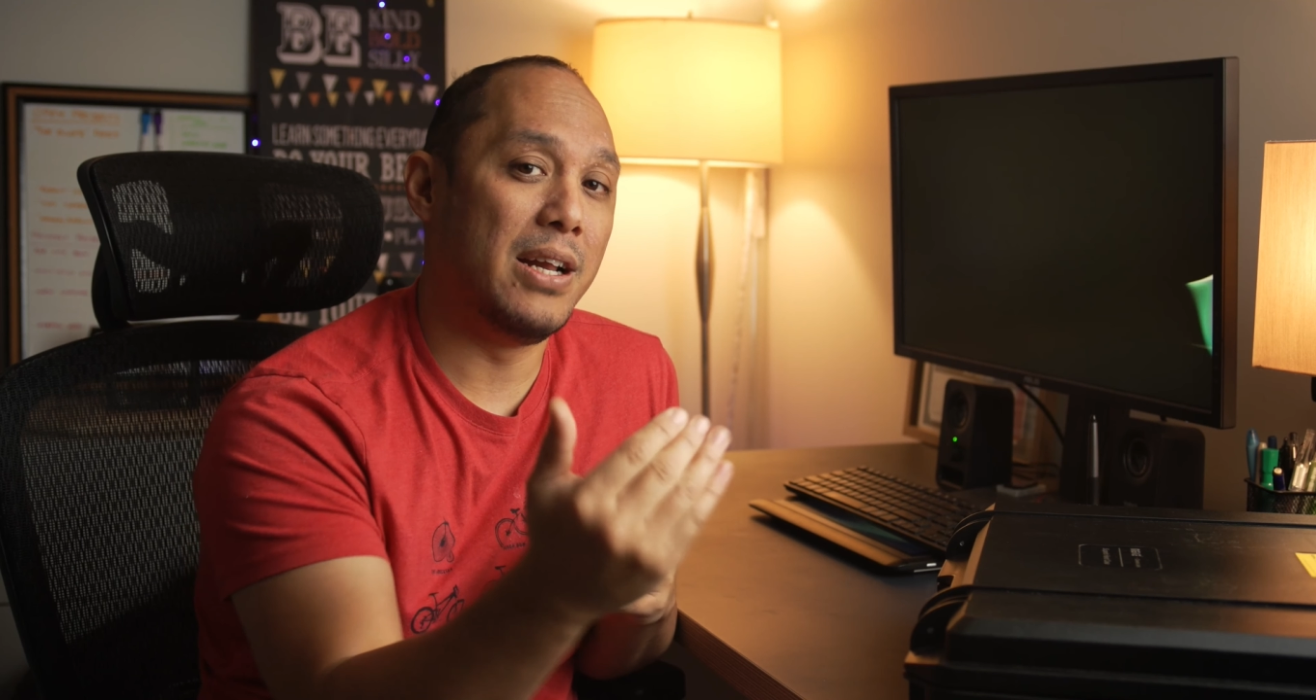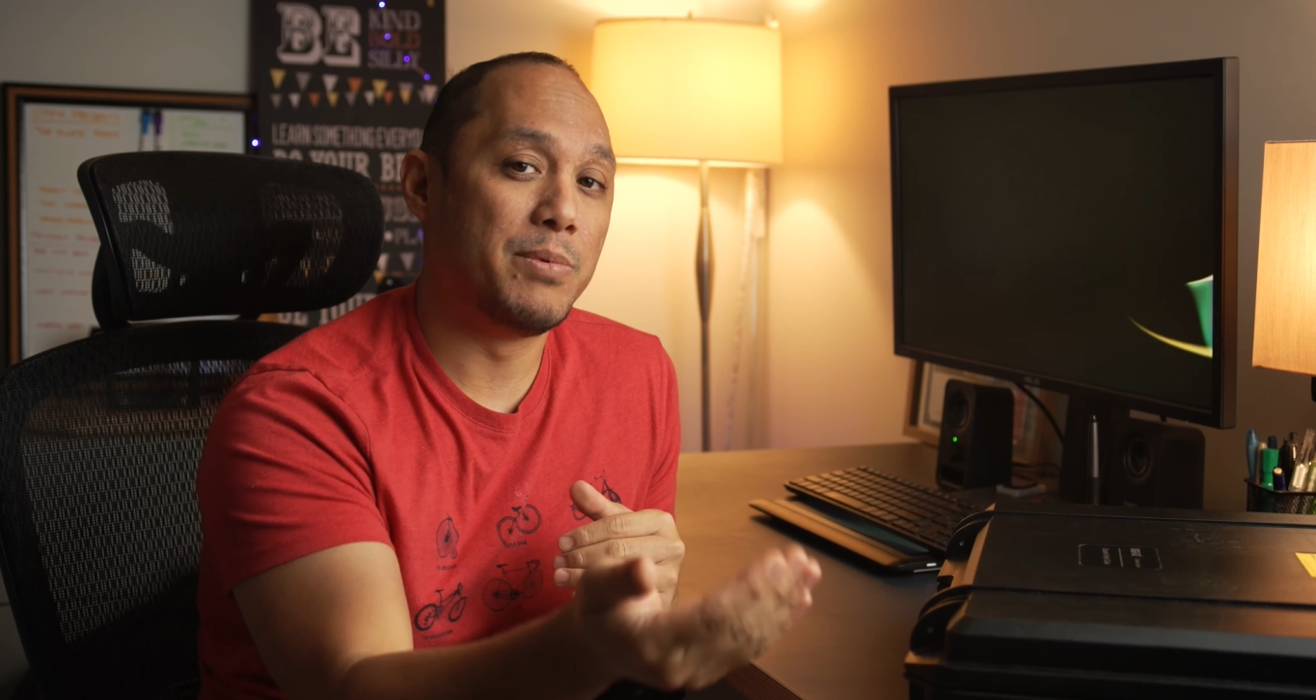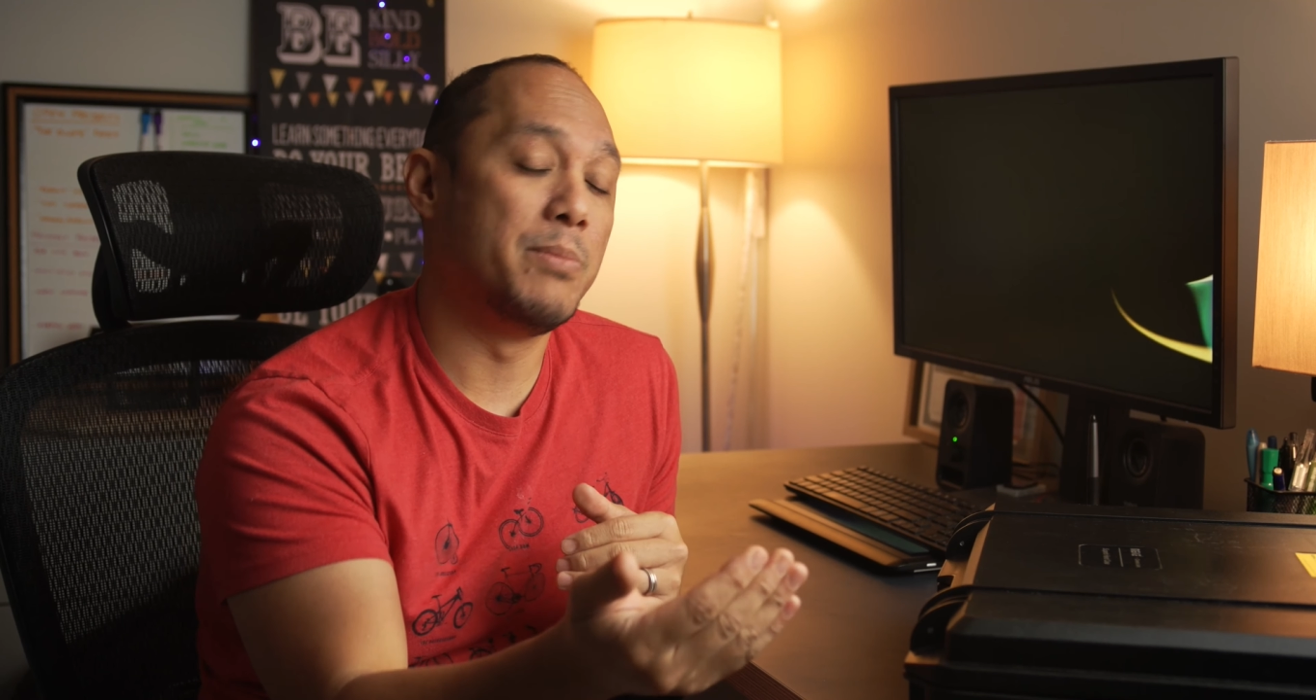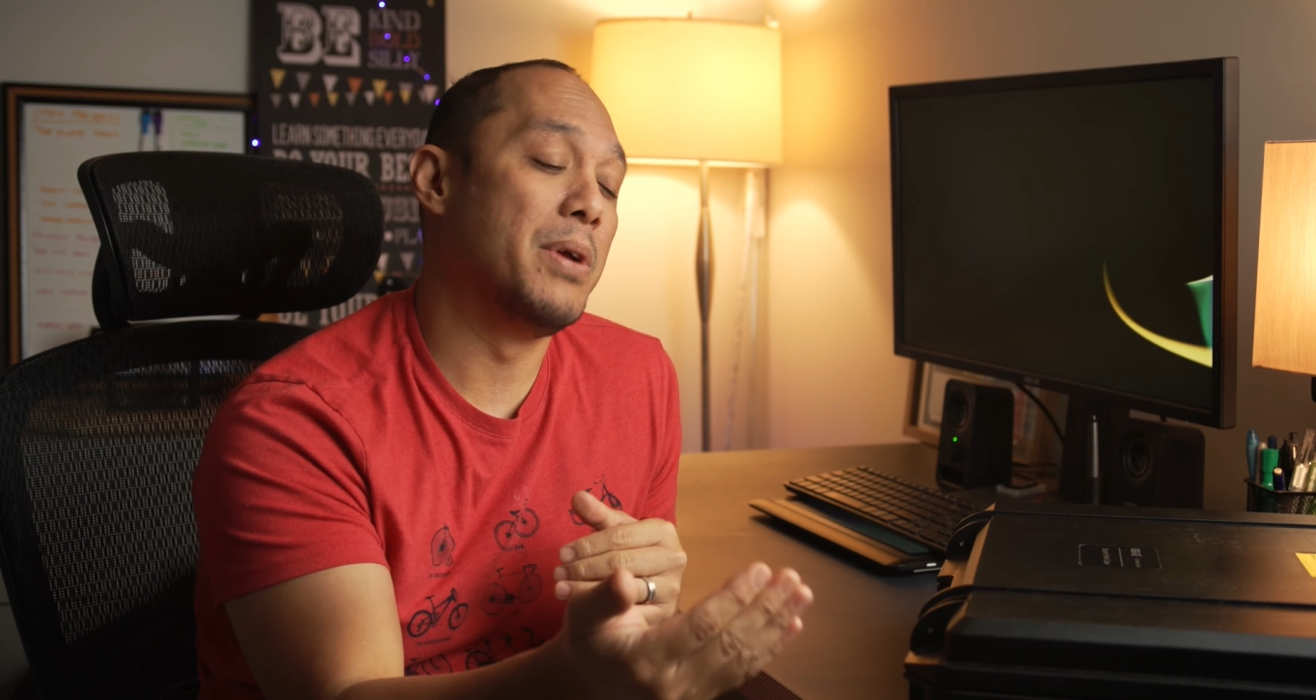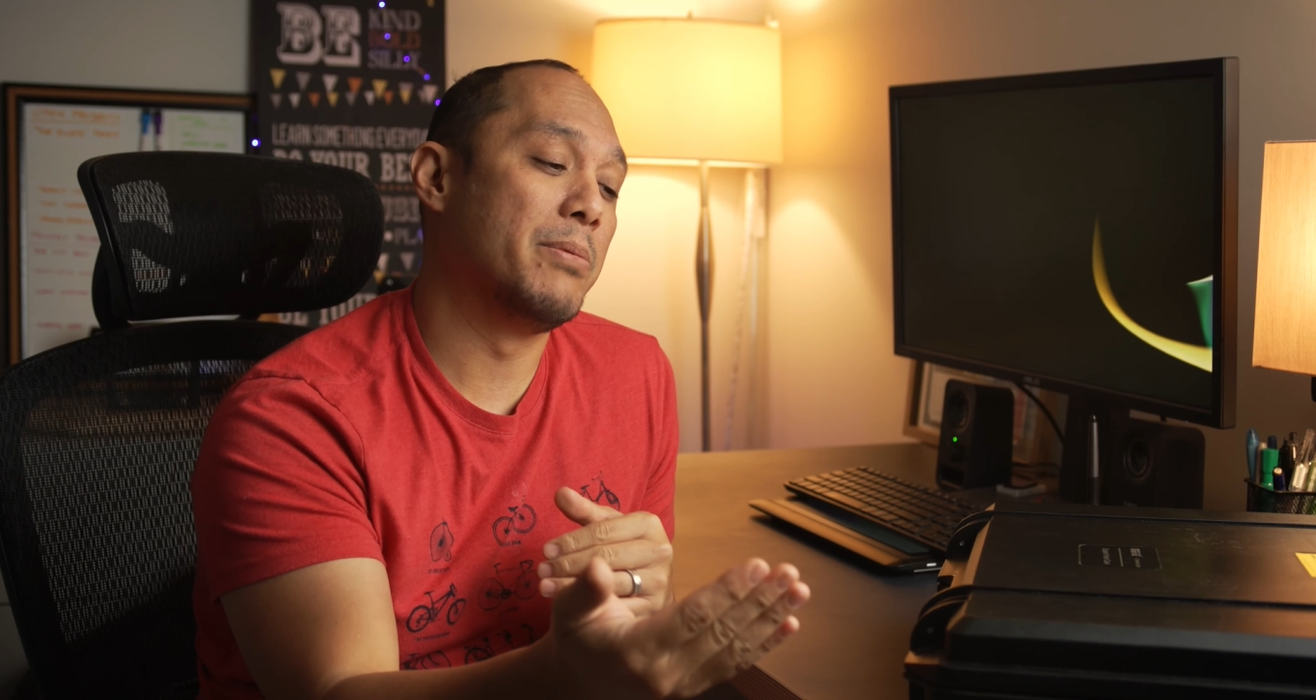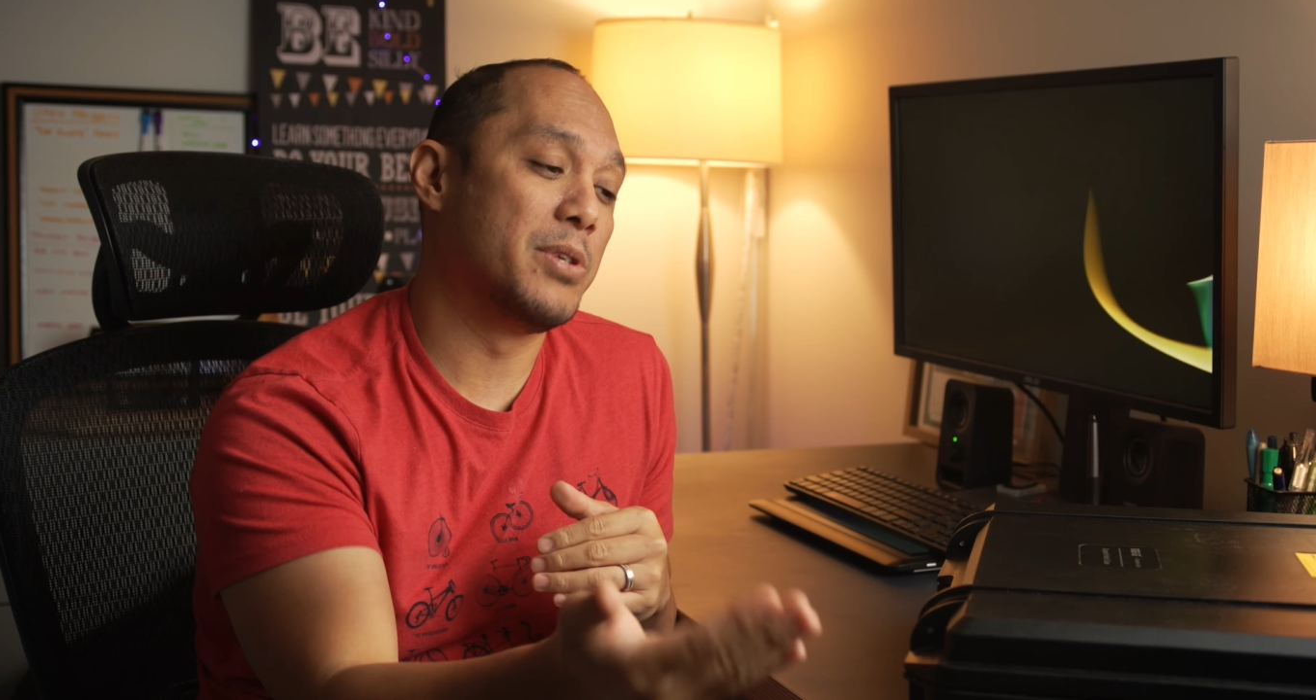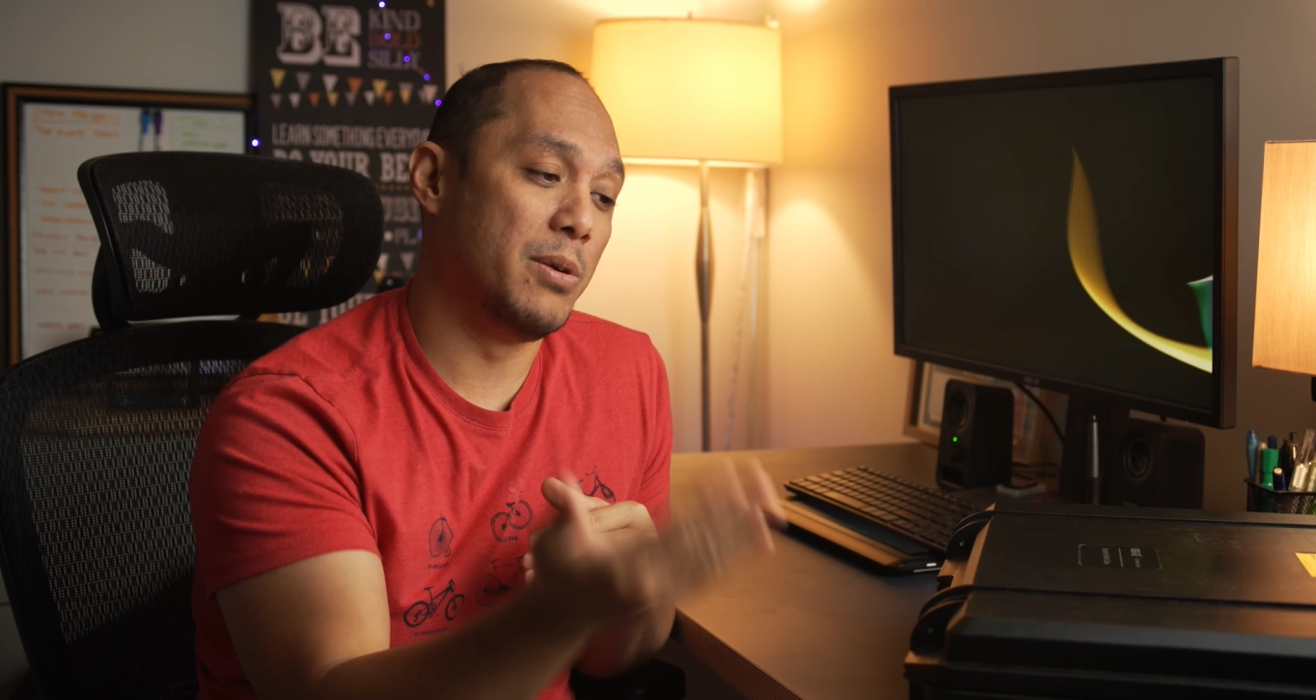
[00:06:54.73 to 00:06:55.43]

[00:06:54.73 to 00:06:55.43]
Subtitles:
up to be able